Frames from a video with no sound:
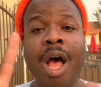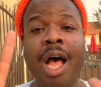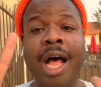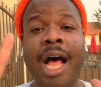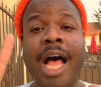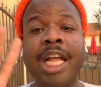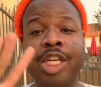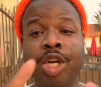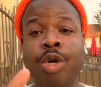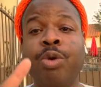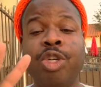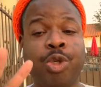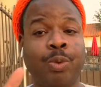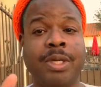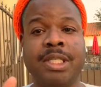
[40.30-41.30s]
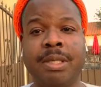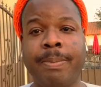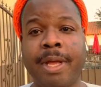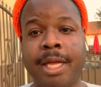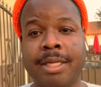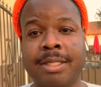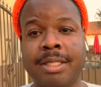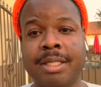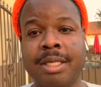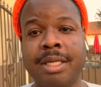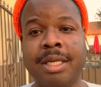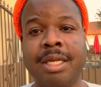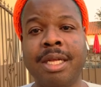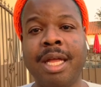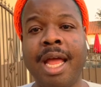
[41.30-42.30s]
I know which one's the best.
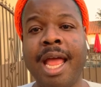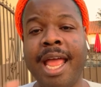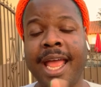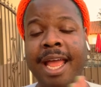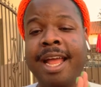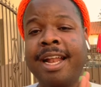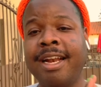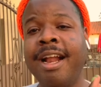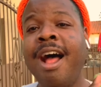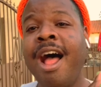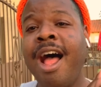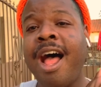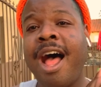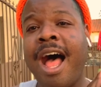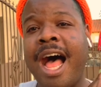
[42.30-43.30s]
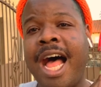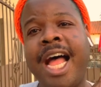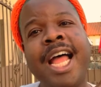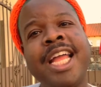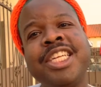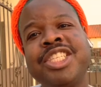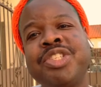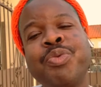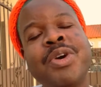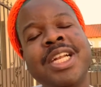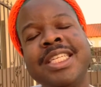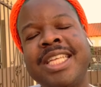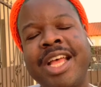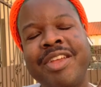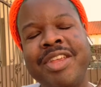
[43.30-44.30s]
And I just want
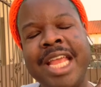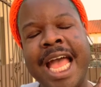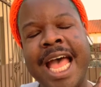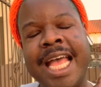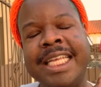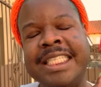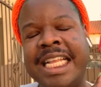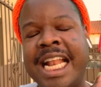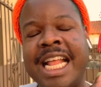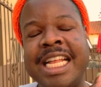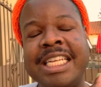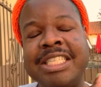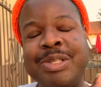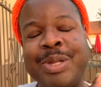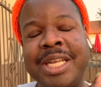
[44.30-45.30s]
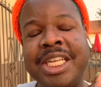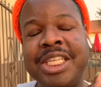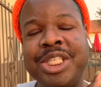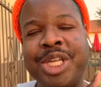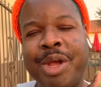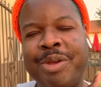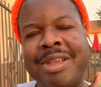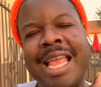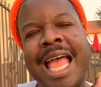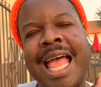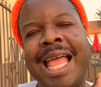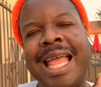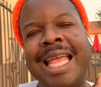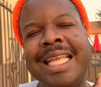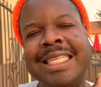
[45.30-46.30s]
to tell you guys, and I just want to show you
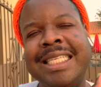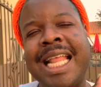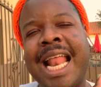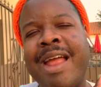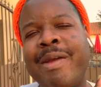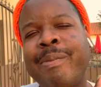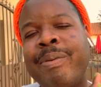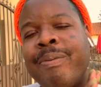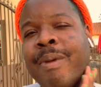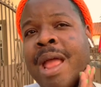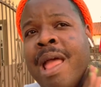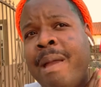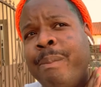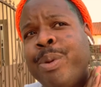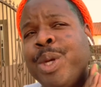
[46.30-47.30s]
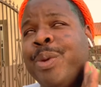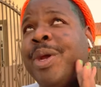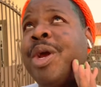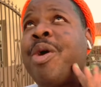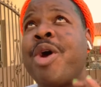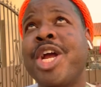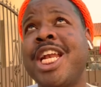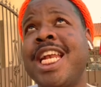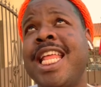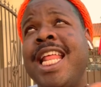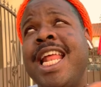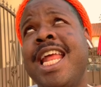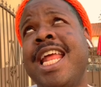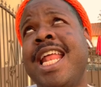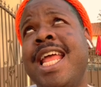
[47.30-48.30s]
guys, and I pre-recorded
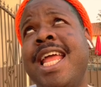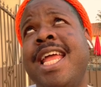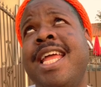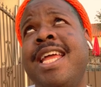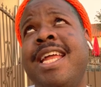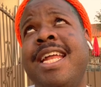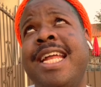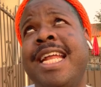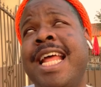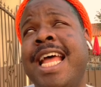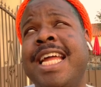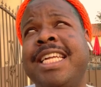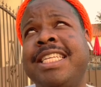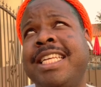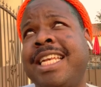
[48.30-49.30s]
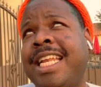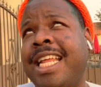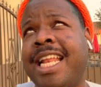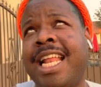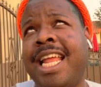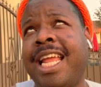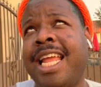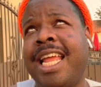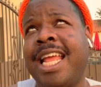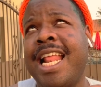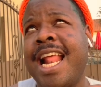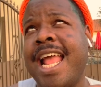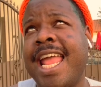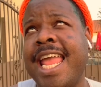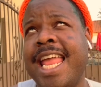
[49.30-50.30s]
it, and I did it, and
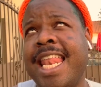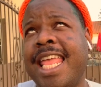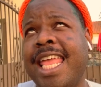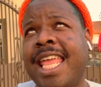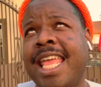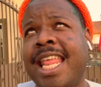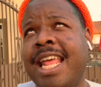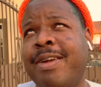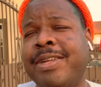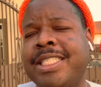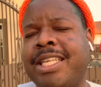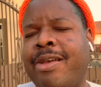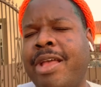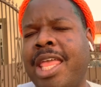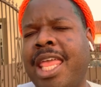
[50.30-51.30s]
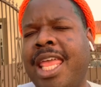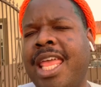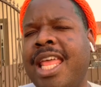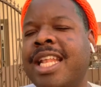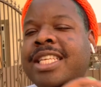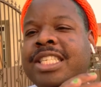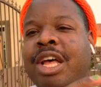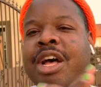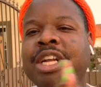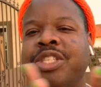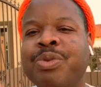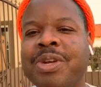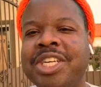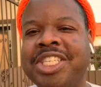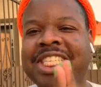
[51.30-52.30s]
I ate it, and it was so good. So I just
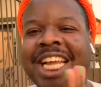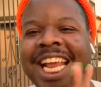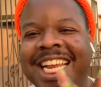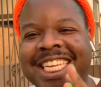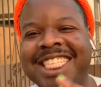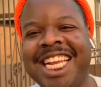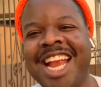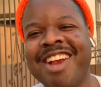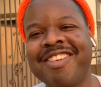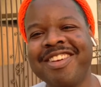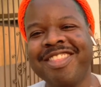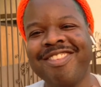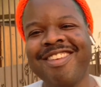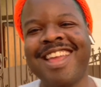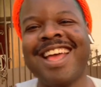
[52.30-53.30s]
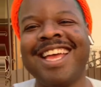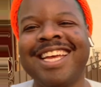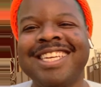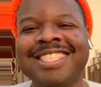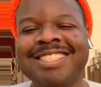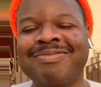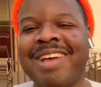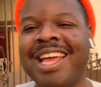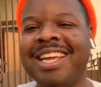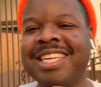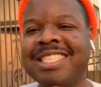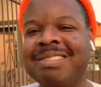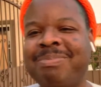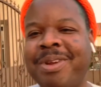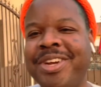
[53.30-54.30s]
want to share with you guys my
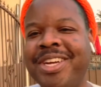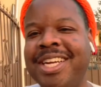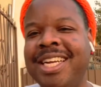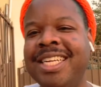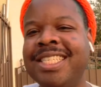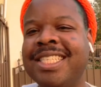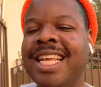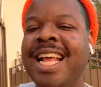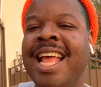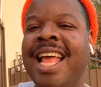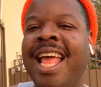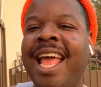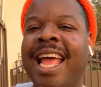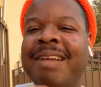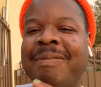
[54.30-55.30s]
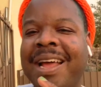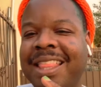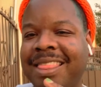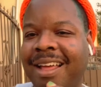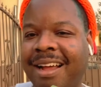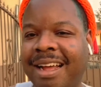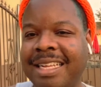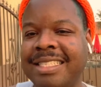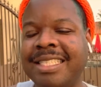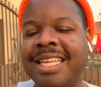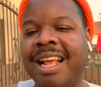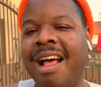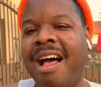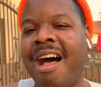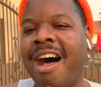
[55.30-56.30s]
experience and my thoughts
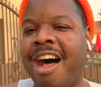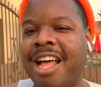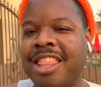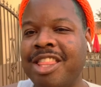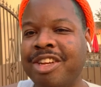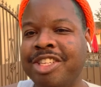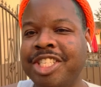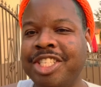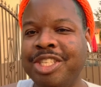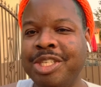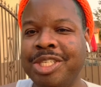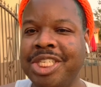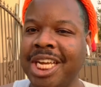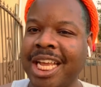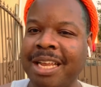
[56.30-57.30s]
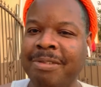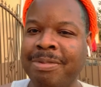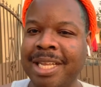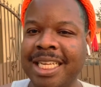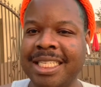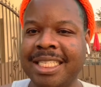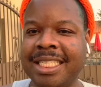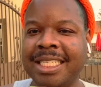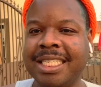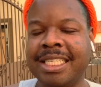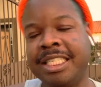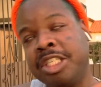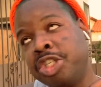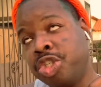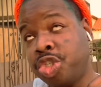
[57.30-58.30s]
on those two chicken places,
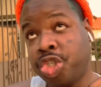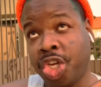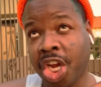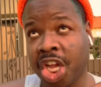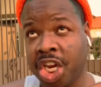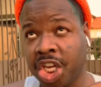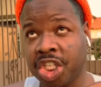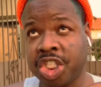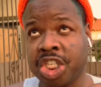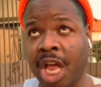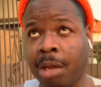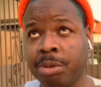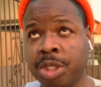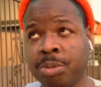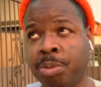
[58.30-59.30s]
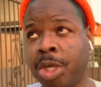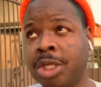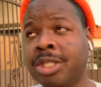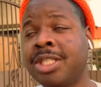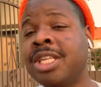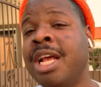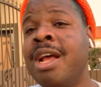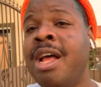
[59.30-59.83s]
these chicken establishments.